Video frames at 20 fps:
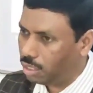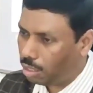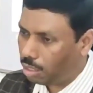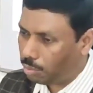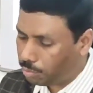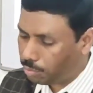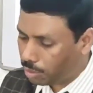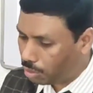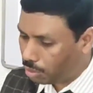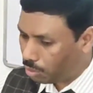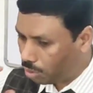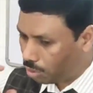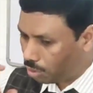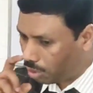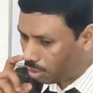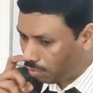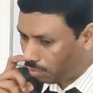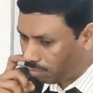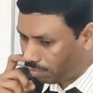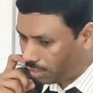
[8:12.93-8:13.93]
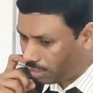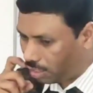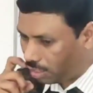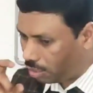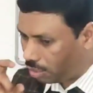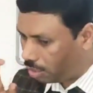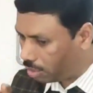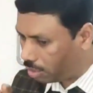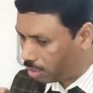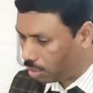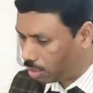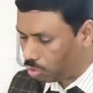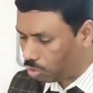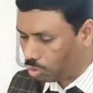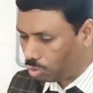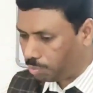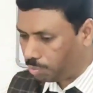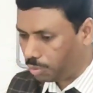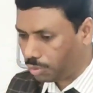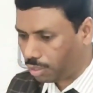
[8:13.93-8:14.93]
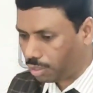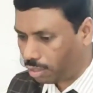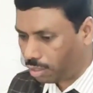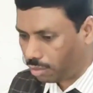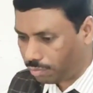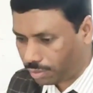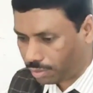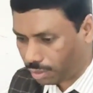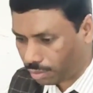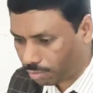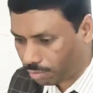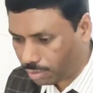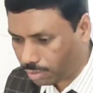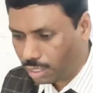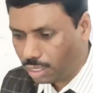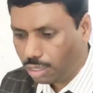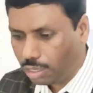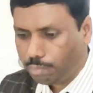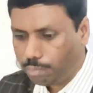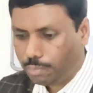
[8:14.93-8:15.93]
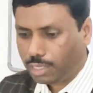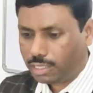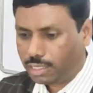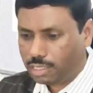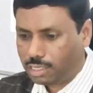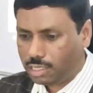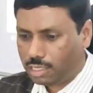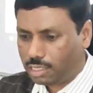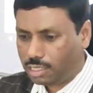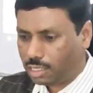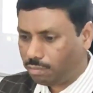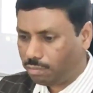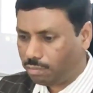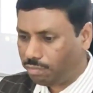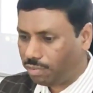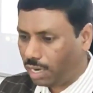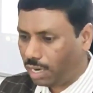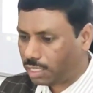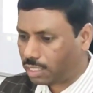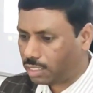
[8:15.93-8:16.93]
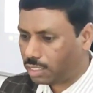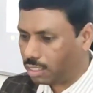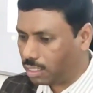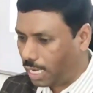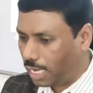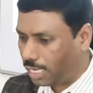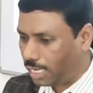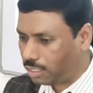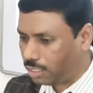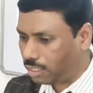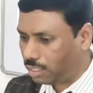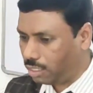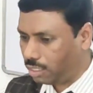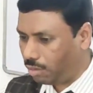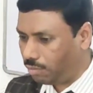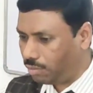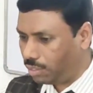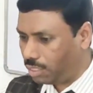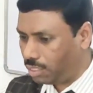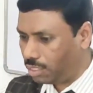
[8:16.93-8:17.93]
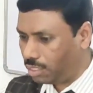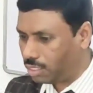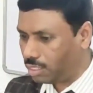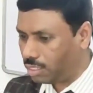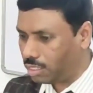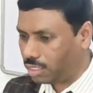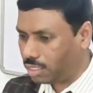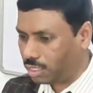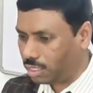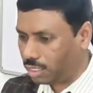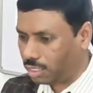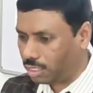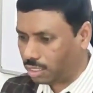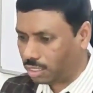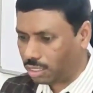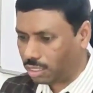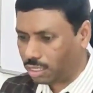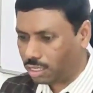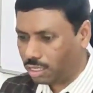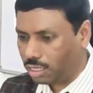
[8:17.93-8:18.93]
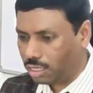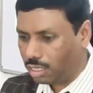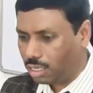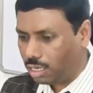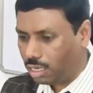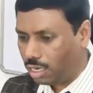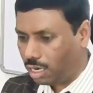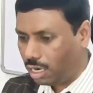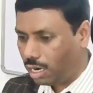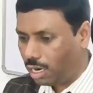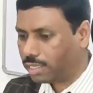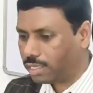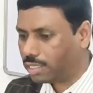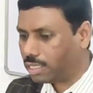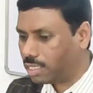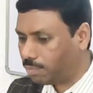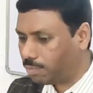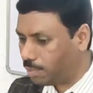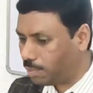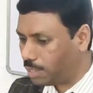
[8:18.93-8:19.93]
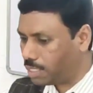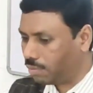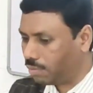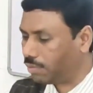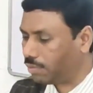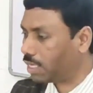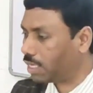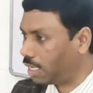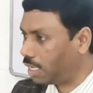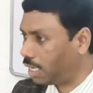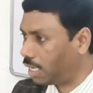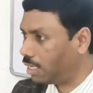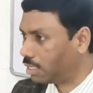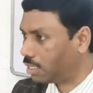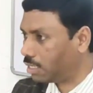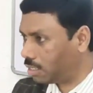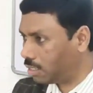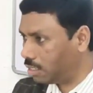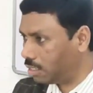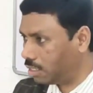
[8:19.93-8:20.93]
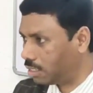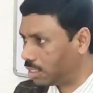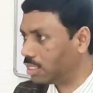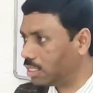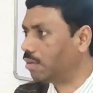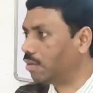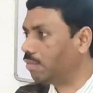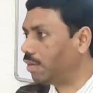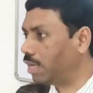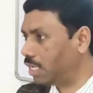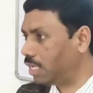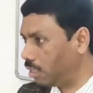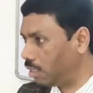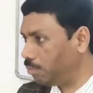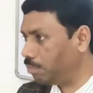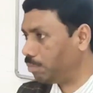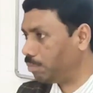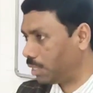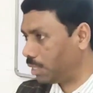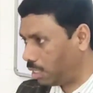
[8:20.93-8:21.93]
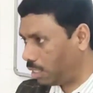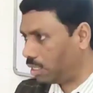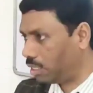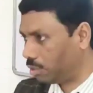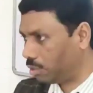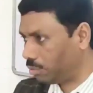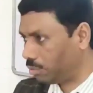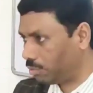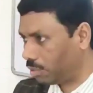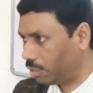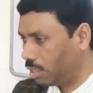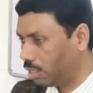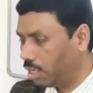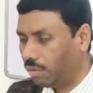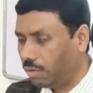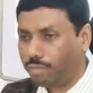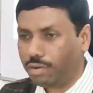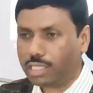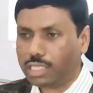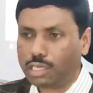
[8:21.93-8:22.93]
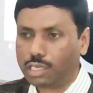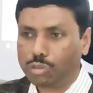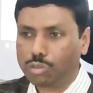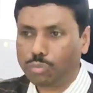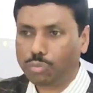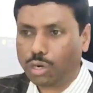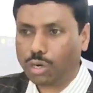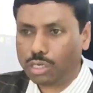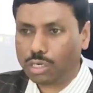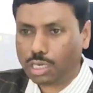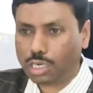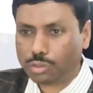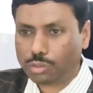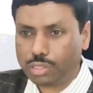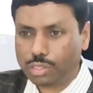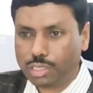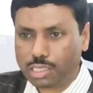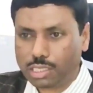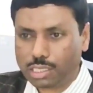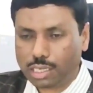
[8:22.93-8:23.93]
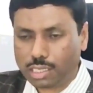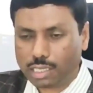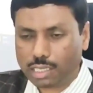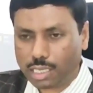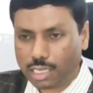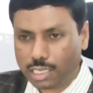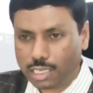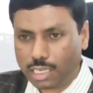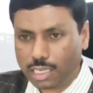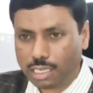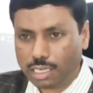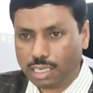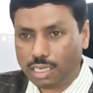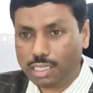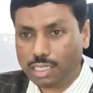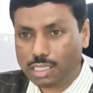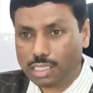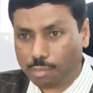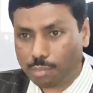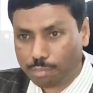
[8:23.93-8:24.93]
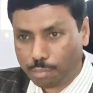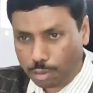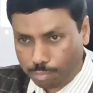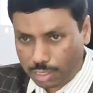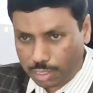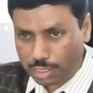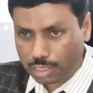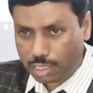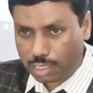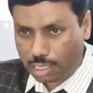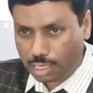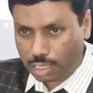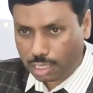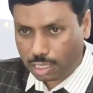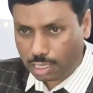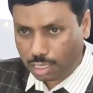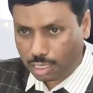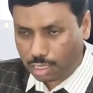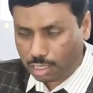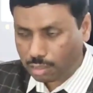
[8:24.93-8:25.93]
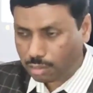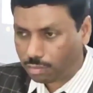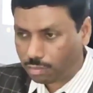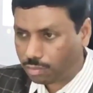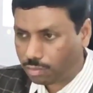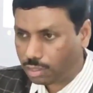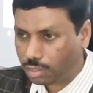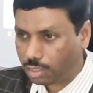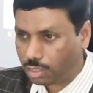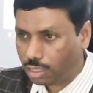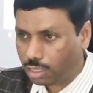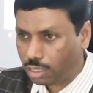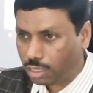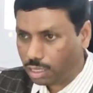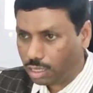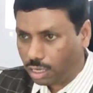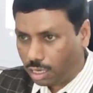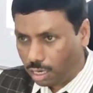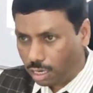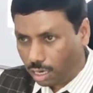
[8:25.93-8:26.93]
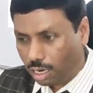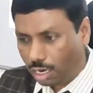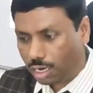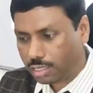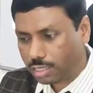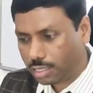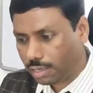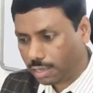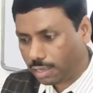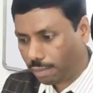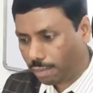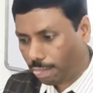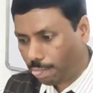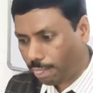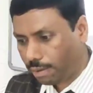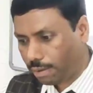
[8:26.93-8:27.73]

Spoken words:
Opticography, not the topography. But this is in fact the direction of the insertion at the specific directions is the very imperative. Whether you wanted to insert the needle is the perpendicular or the